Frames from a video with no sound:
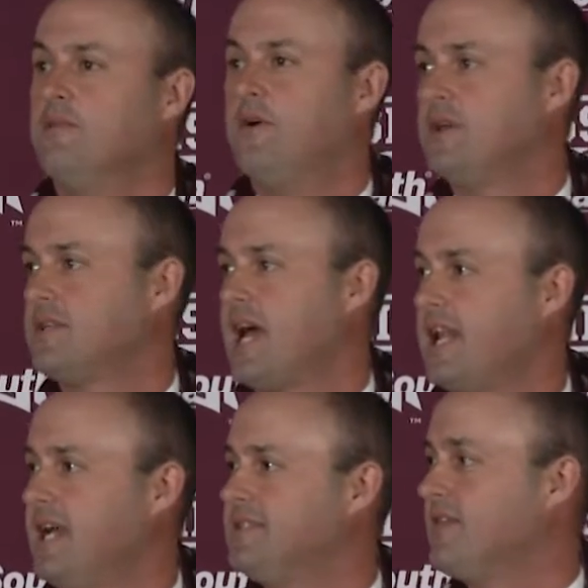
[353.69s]
Firstly, I'd
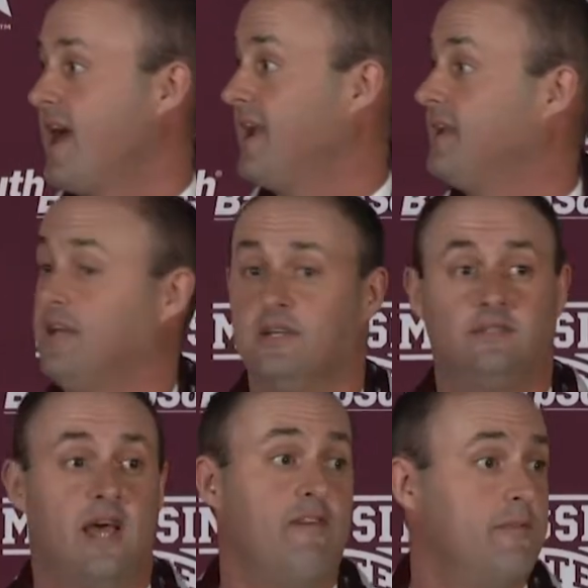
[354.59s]
like to thank
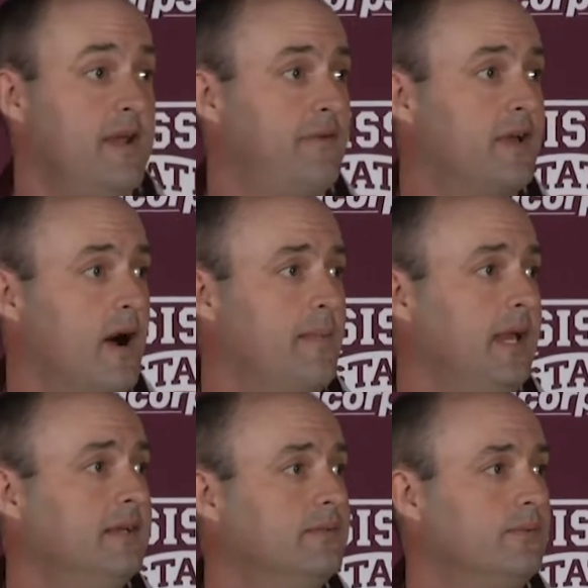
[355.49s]
everybody for
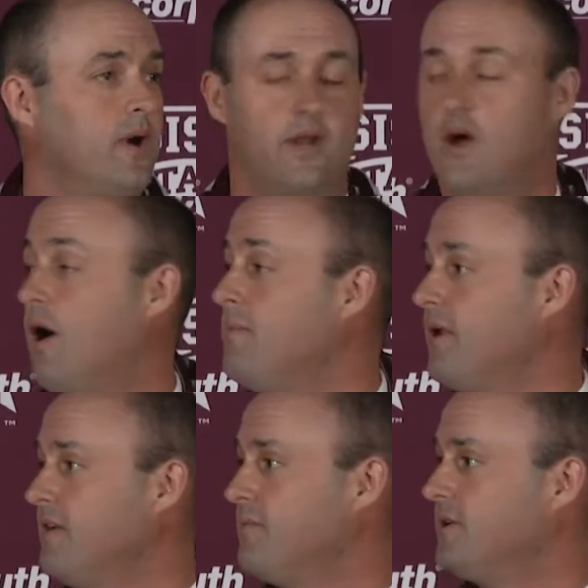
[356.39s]
coming. What an
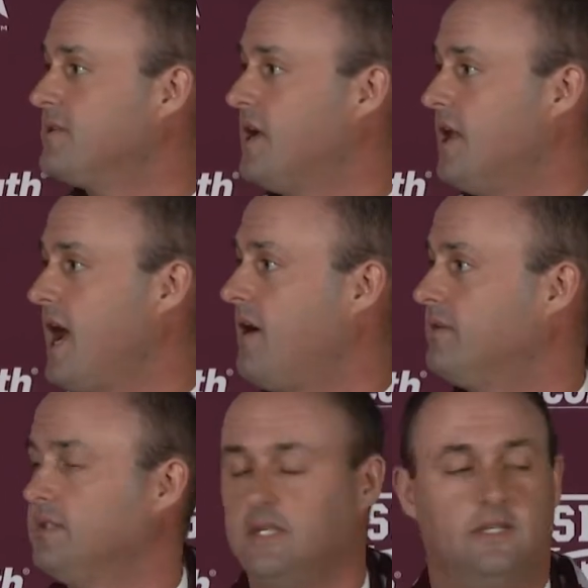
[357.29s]
unbelievable
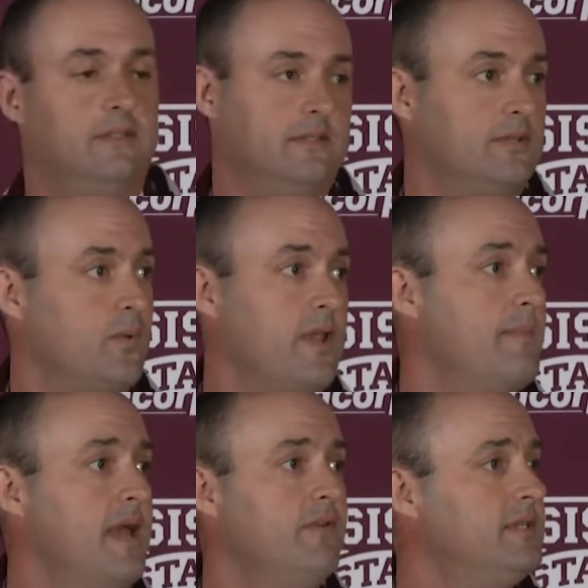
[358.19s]
turnout, and that's one of the
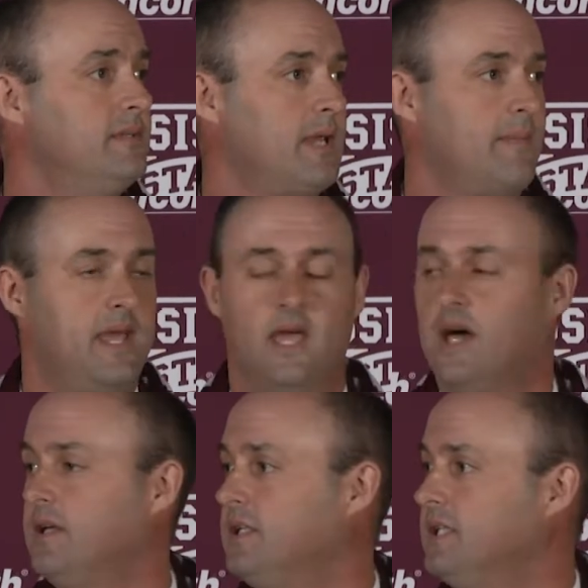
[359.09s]
main reasons I'm
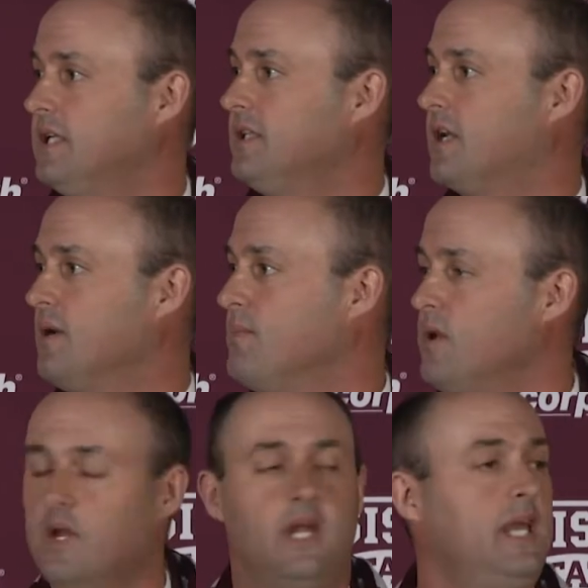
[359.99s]
here. The
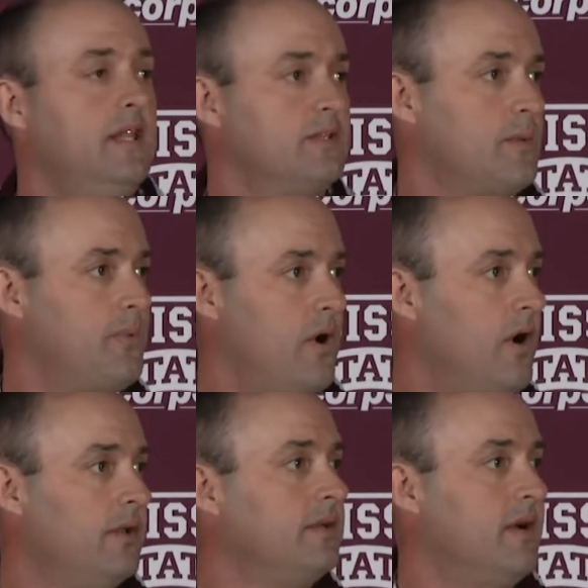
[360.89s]
community, the
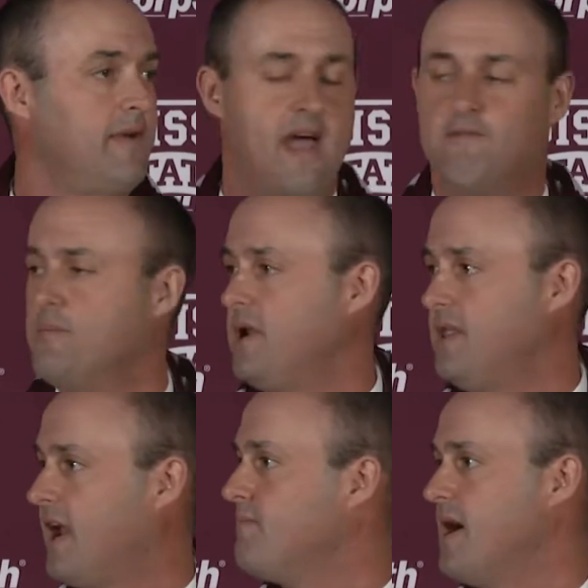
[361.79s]
support of everybody
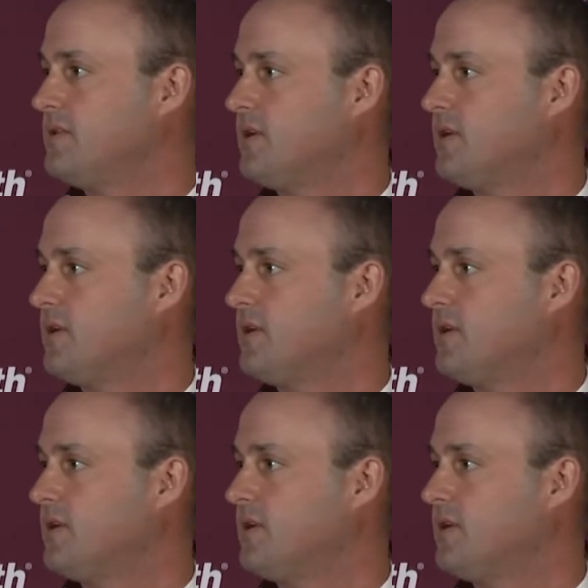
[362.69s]
that I've met